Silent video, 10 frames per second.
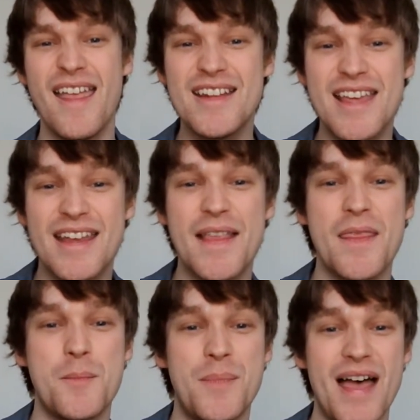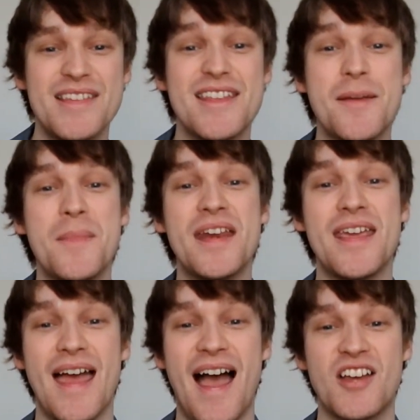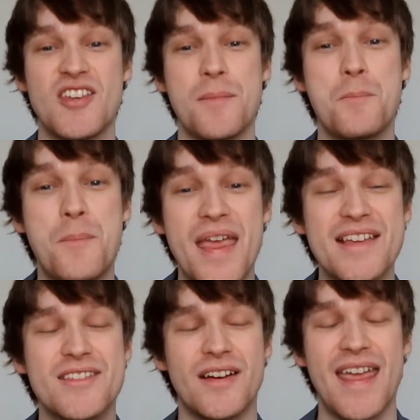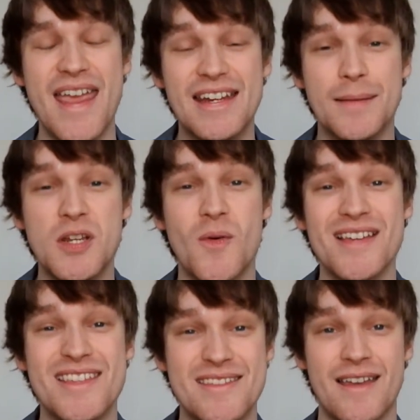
and taking the best and immediate action based on AWS's